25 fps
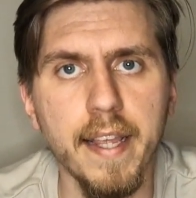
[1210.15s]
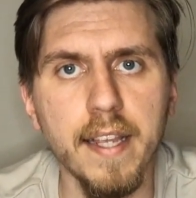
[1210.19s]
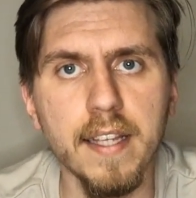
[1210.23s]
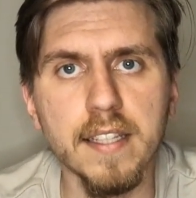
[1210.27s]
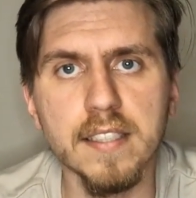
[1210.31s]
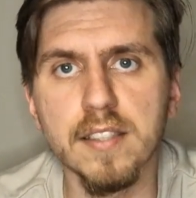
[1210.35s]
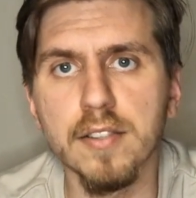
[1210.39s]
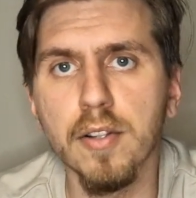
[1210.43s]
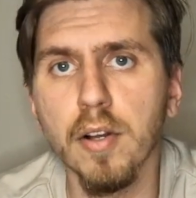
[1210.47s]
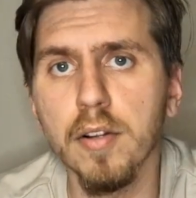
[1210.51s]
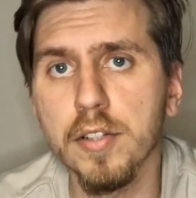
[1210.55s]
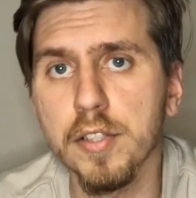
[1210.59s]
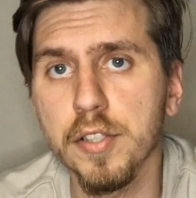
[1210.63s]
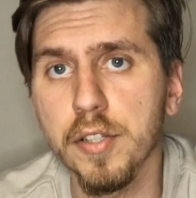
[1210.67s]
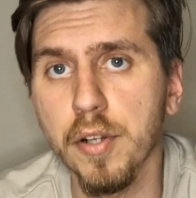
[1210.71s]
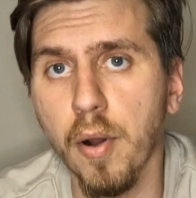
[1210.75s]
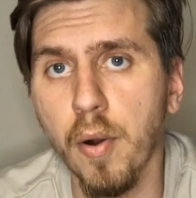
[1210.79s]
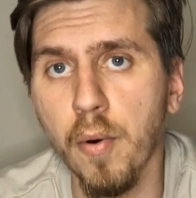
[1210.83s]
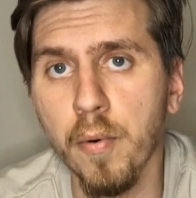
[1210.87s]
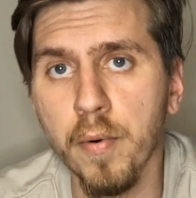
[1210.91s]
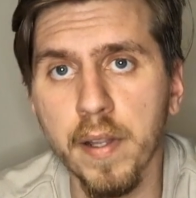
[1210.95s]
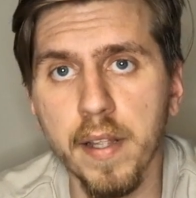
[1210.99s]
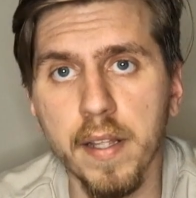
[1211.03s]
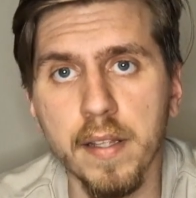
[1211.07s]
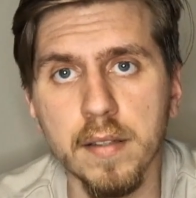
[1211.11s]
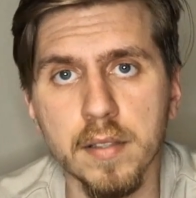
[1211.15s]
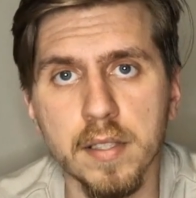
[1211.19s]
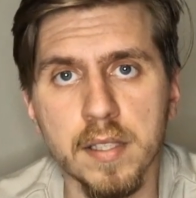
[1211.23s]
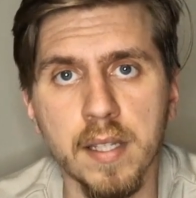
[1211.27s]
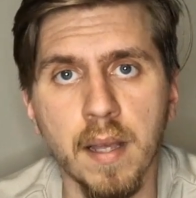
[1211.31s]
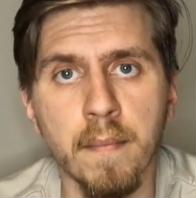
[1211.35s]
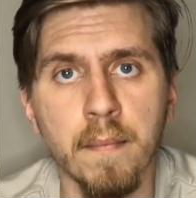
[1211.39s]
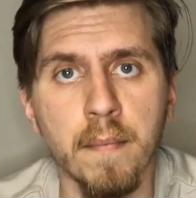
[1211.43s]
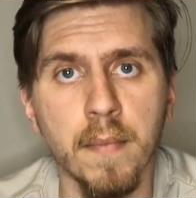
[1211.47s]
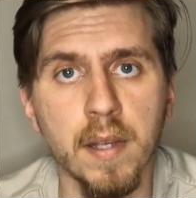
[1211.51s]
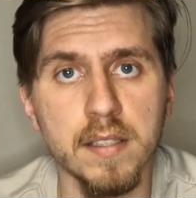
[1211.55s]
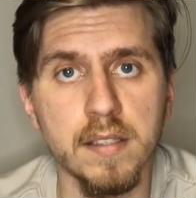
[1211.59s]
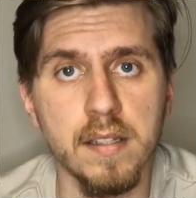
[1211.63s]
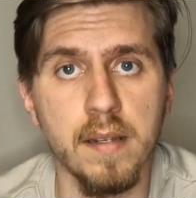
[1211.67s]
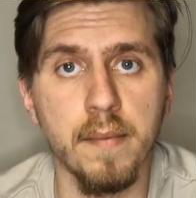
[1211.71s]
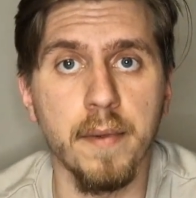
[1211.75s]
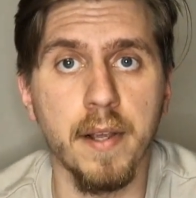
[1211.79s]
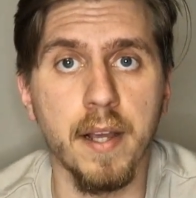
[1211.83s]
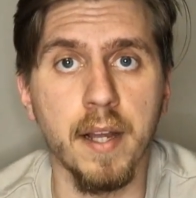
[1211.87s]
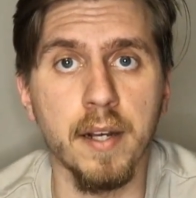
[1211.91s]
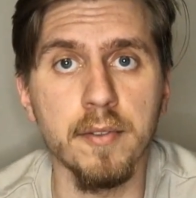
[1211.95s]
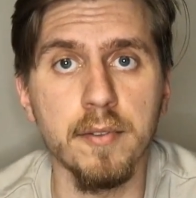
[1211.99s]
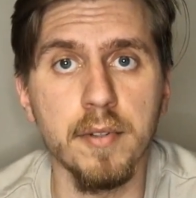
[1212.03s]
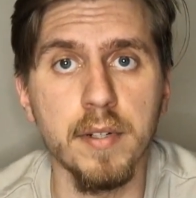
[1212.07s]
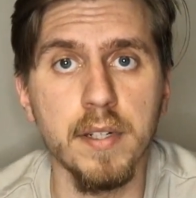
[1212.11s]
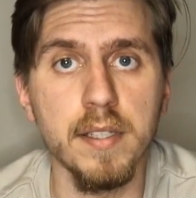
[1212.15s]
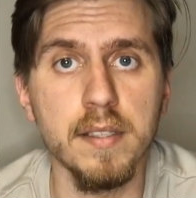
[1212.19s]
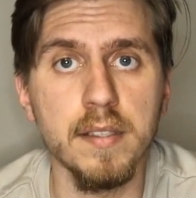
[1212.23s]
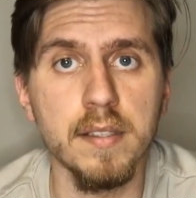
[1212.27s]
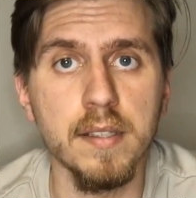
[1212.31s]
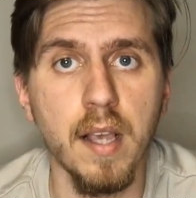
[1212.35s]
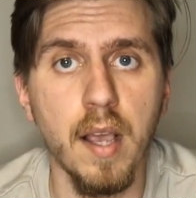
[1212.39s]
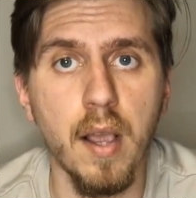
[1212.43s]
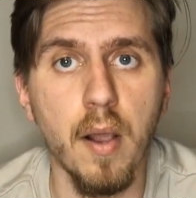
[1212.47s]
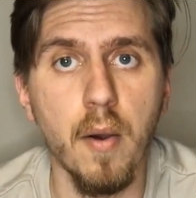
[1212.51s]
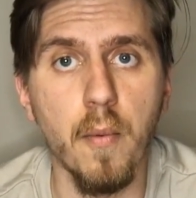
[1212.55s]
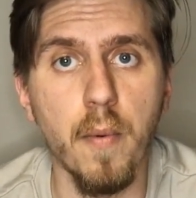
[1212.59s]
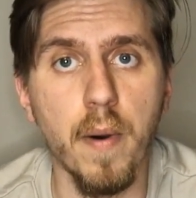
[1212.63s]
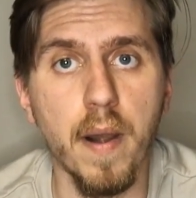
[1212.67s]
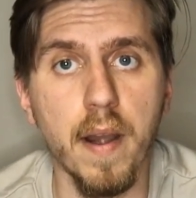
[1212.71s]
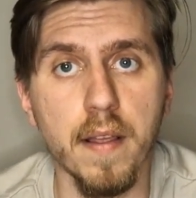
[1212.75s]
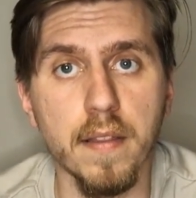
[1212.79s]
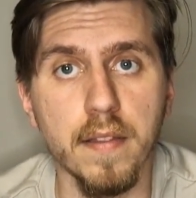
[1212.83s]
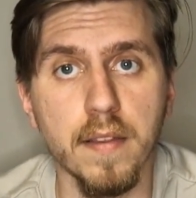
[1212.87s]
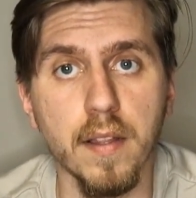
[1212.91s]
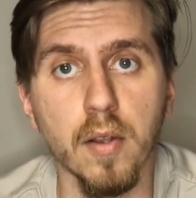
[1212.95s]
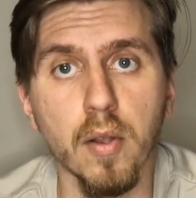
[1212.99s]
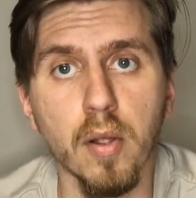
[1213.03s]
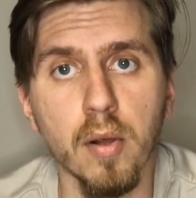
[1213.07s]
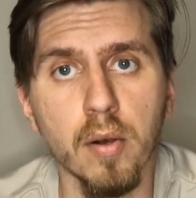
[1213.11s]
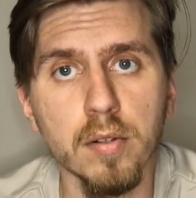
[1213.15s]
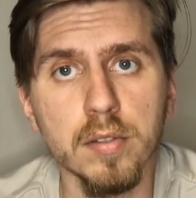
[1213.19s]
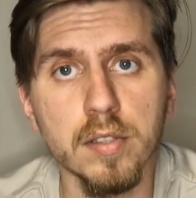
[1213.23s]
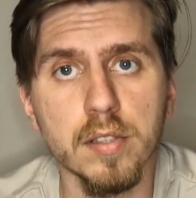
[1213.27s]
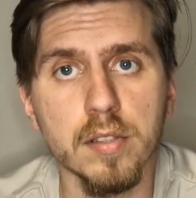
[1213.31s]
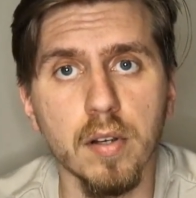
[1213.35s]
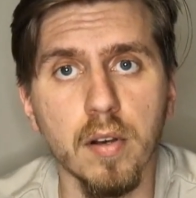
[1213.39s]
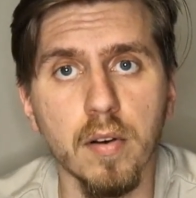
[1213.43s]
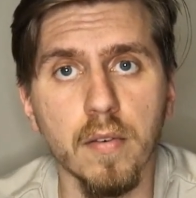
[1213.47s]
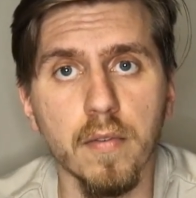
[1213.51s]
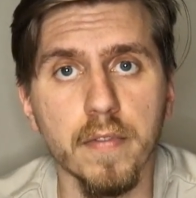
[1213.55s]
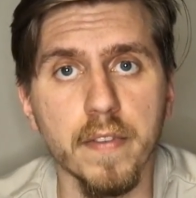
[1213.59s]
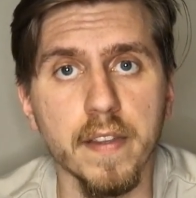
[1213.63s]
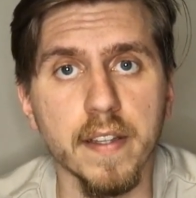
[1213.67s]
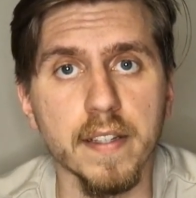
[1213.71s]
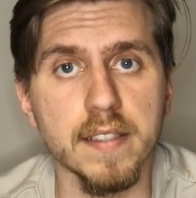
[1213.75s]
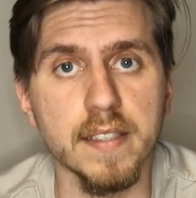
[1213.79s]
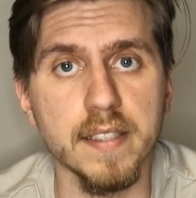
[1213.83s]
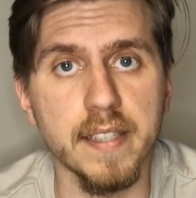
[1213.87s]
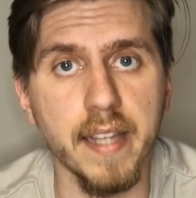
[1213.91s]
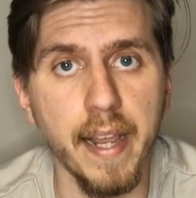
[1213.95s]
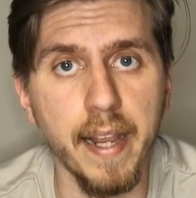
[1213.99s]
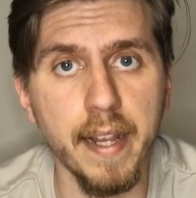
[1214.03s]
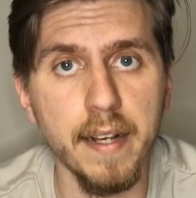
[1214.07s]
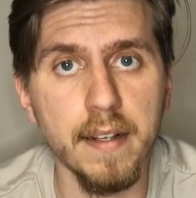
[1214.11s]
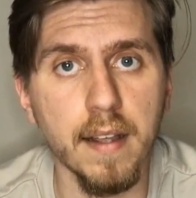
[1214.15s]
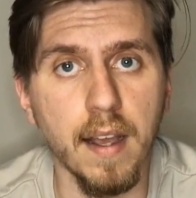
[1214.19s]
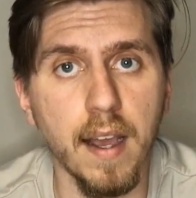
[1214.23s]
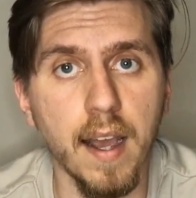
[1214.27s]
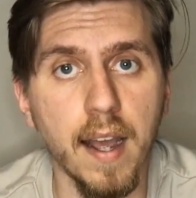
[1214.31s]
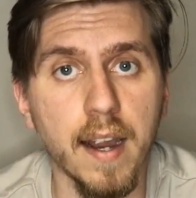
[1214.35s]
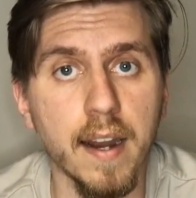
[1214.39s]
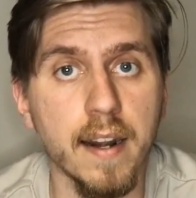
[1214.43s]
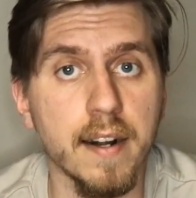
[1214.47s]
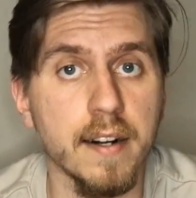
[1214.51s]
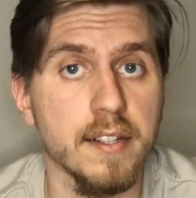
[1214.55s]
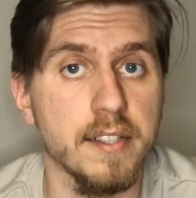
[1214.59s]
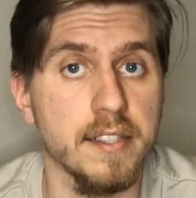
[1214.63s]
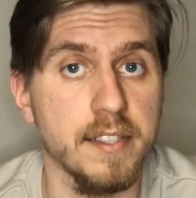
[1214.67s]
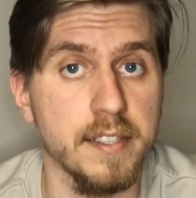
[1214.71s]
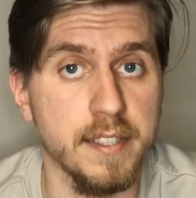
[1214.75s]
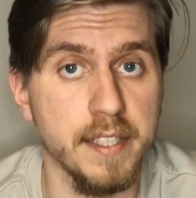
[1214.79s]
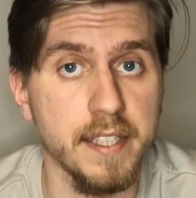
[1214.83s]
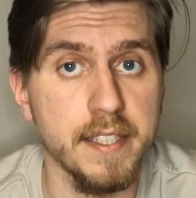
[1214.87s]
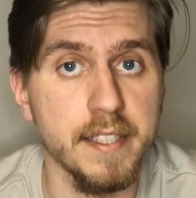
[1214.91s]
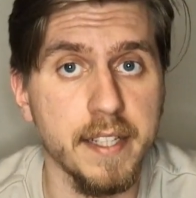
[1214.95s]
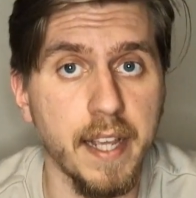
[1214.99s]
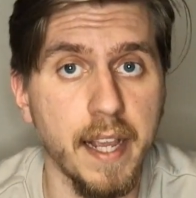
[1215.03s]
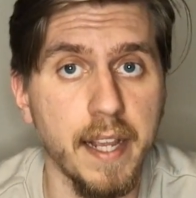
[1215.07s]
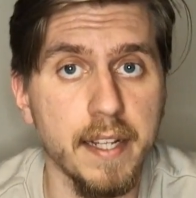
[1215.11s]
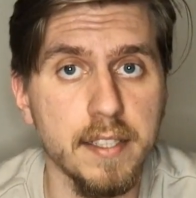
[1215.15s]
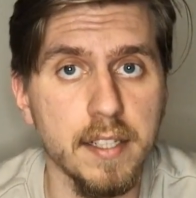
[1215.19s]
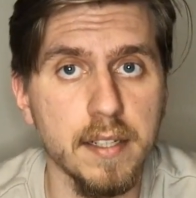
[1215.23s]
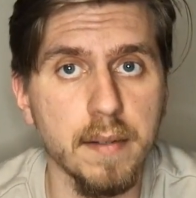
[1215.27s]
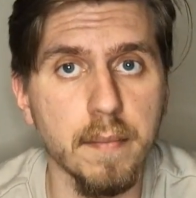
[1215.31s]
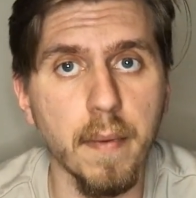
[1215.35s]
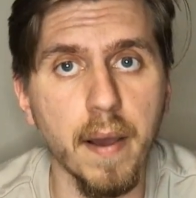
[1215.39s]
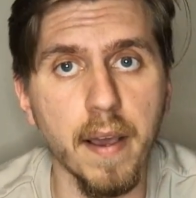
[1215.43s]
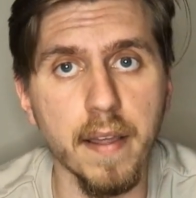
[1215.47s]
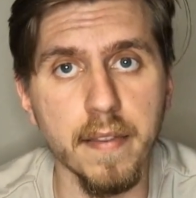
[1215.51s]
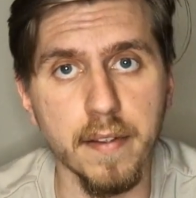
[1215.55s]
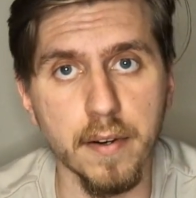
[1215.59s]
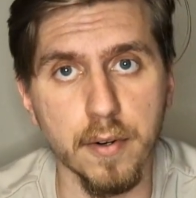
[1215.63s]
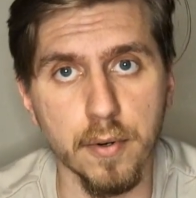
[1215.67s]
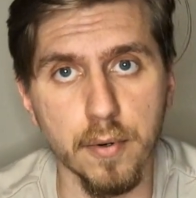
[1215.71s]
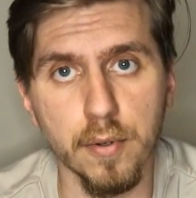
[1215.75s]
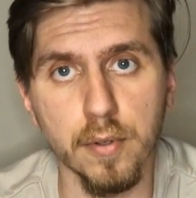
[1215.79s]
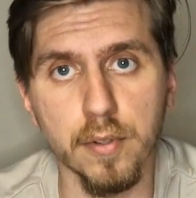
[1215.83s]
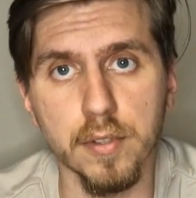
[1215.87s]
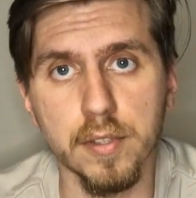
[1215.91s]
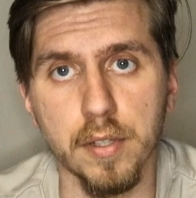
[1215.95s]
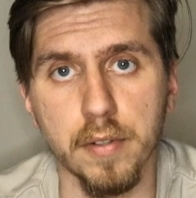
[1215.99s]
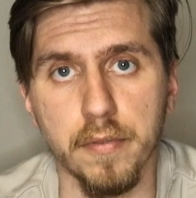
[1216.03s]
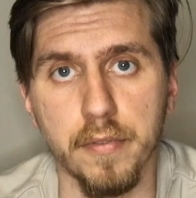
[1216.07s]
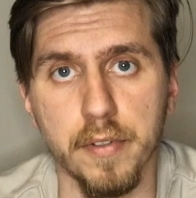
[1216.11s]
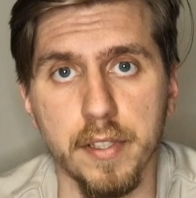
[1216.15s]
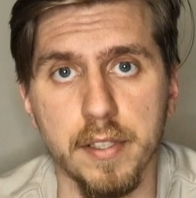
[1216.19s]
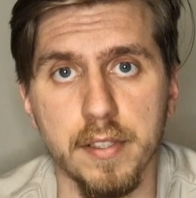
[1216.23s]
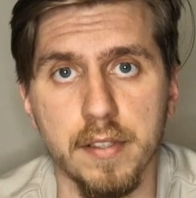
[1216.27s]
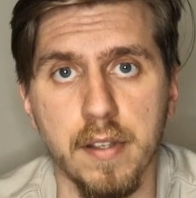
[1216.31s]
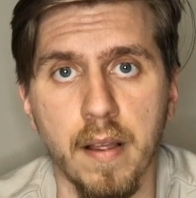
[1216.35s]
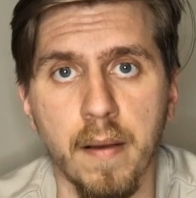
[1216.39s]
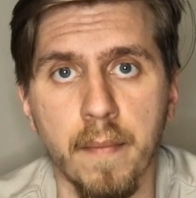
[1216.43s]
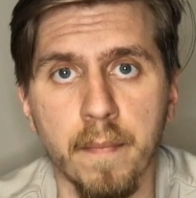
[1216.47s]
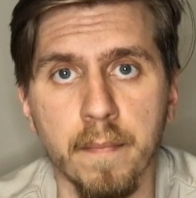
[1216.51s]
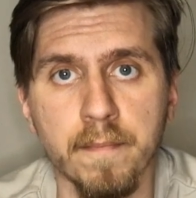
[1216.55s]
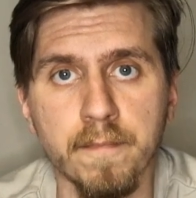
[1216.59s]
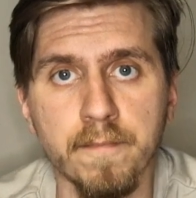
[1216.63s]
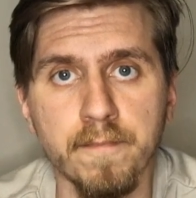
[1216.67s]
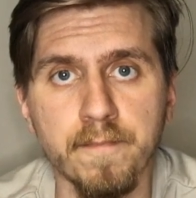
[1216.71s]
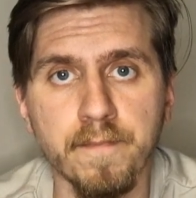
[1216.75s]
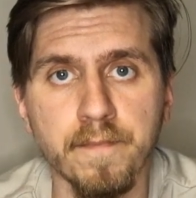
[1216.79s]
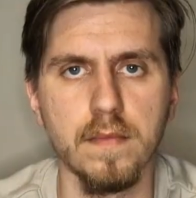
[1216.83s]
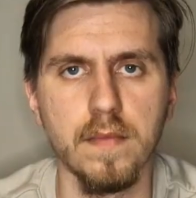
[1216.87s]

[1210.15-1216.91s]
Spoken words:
is not shown in some Muslim countries where the laws of the state are dictated by the rules of Islam.